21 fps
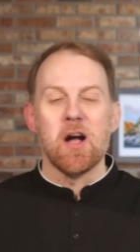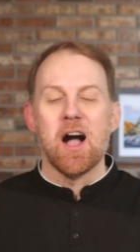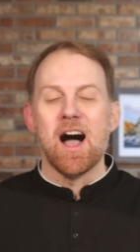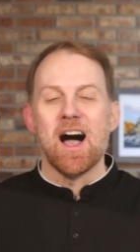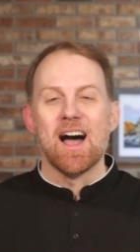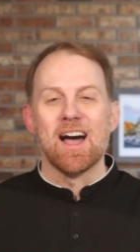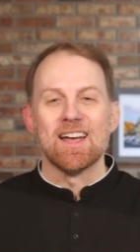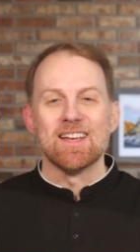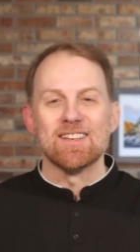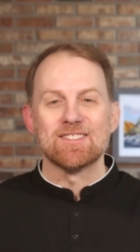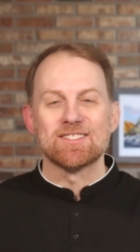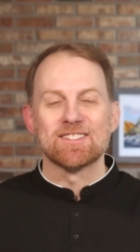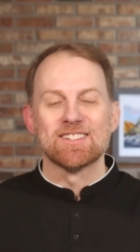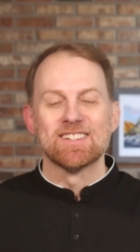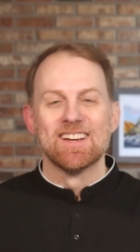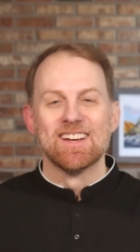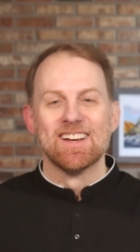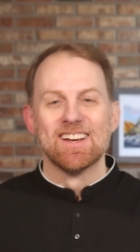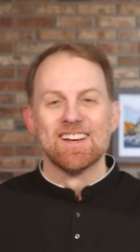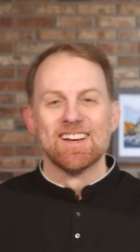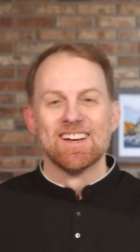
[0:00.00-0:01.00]
eyes
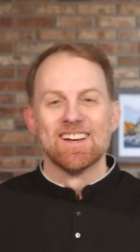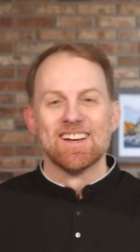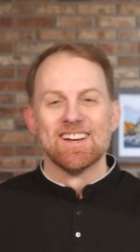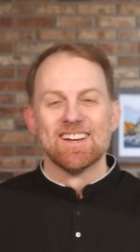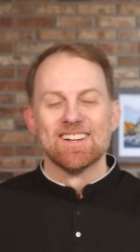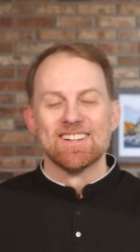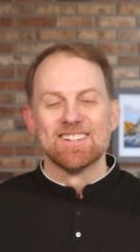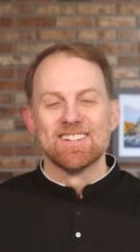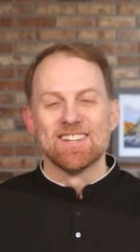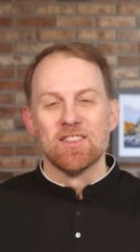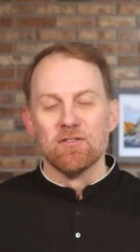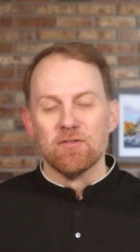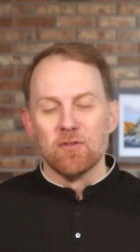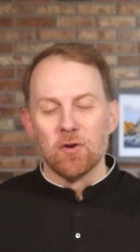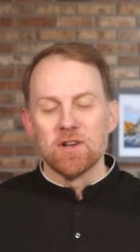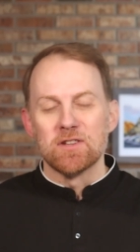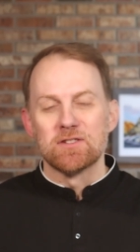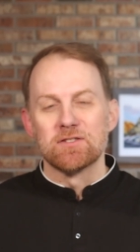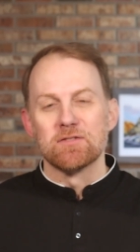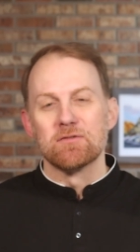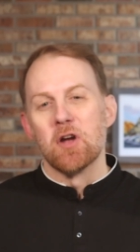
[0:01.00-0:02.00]
to the
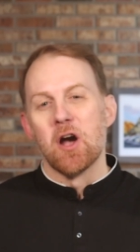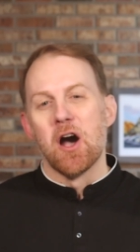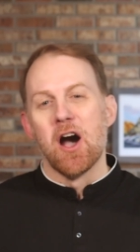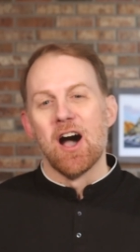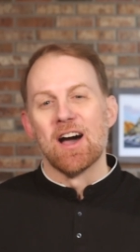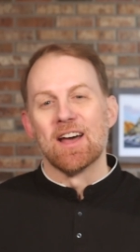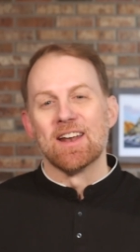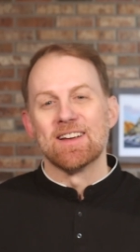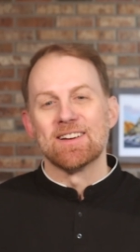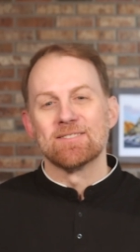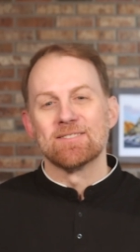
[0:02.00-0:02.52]
voice of God,